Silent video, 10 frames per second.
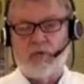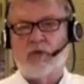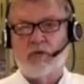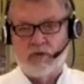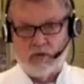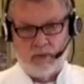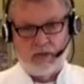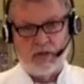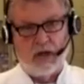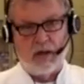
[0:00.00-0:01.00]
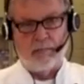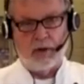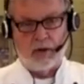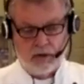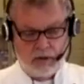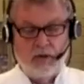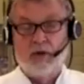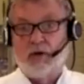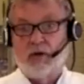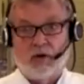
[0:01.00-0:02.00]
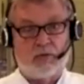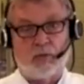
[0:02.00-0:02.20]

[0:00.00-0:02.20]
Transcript: somebody's going to get burned, or some